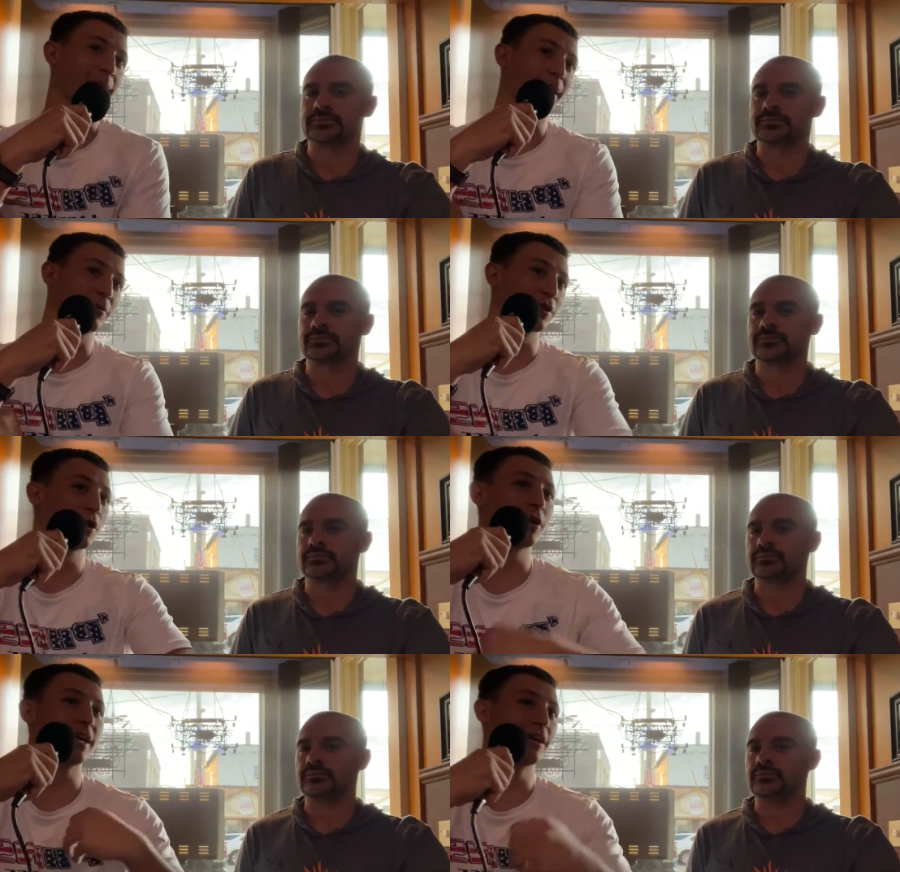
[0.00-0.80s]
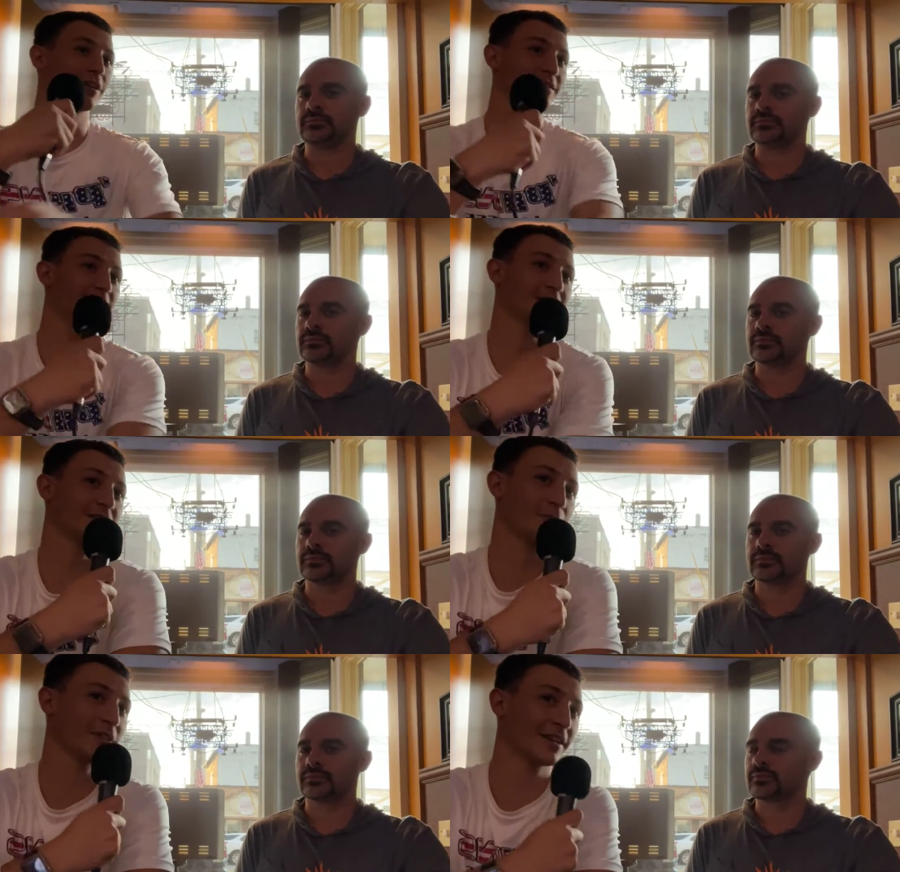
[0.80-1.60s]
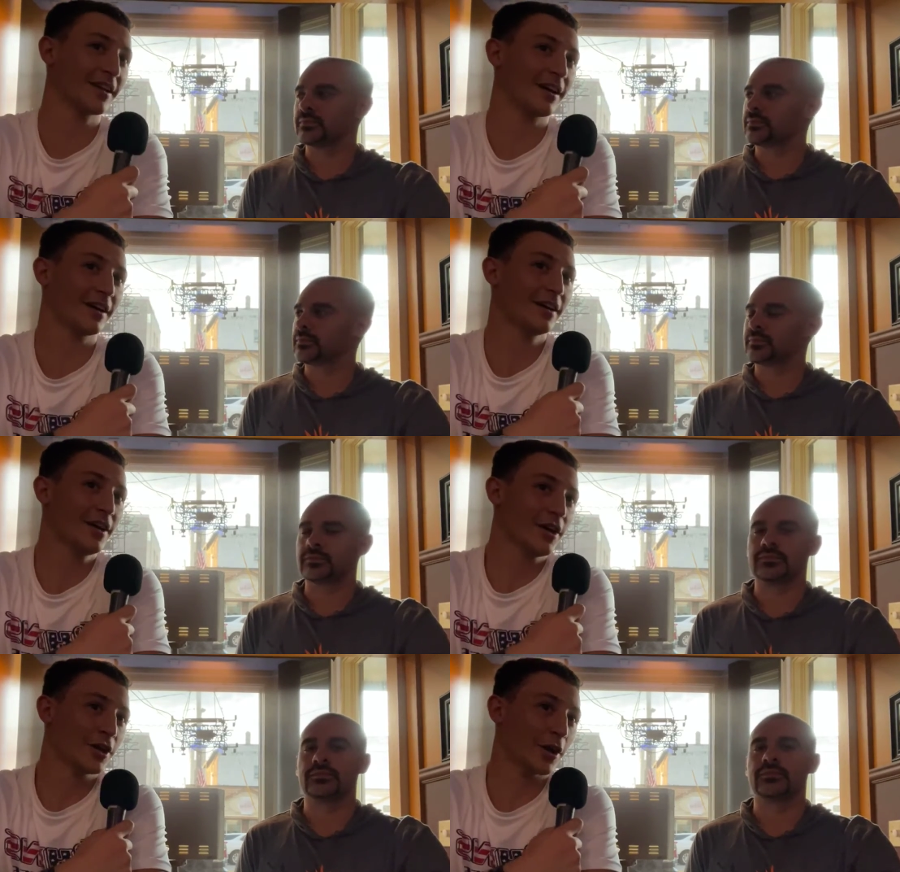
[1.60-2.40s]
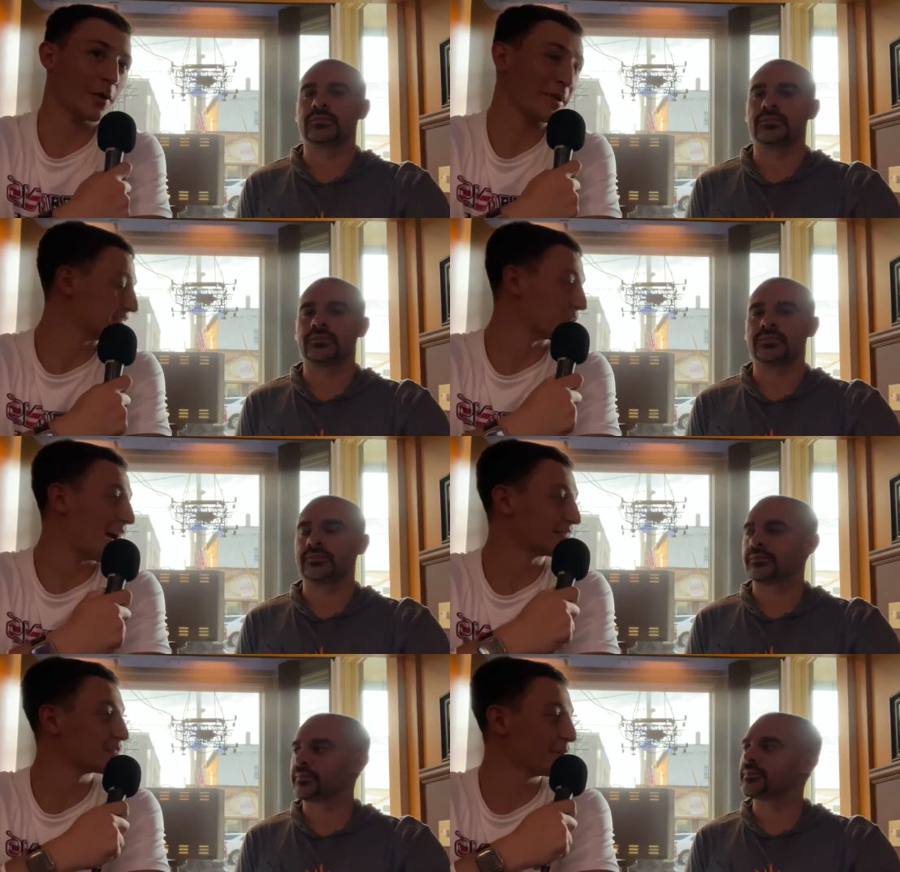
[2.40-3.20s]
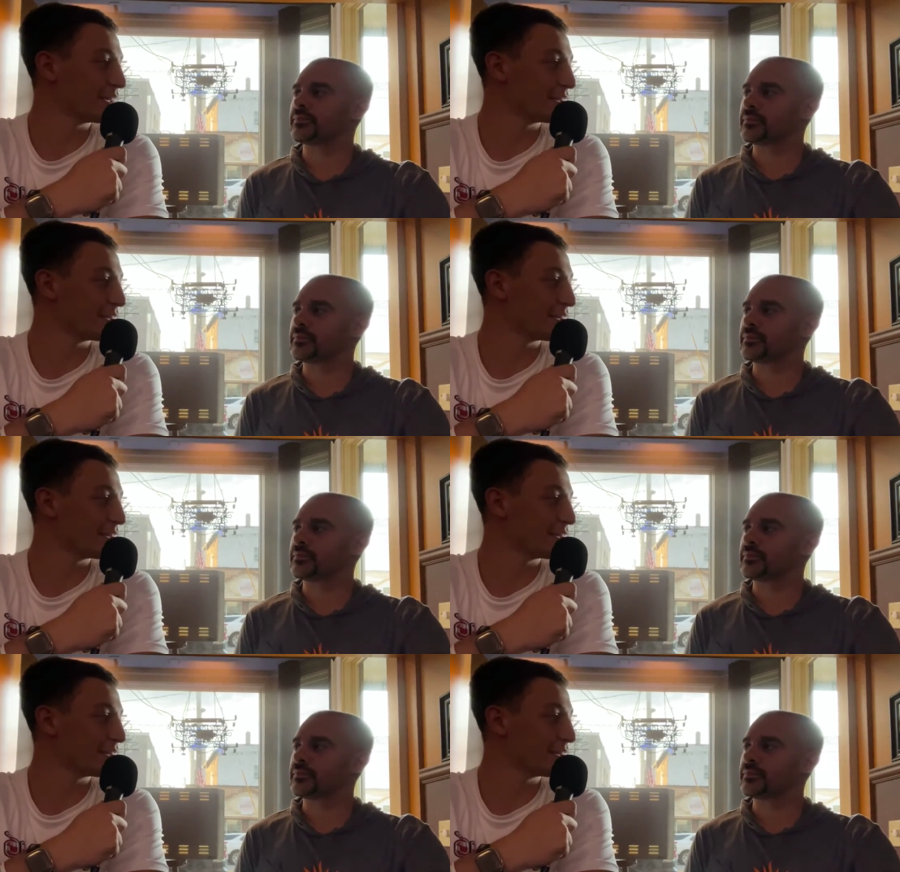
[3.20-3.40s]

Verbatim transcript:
Speaker 1: that I'm able to do it here. It's something, uh, you know, it means a lot to me.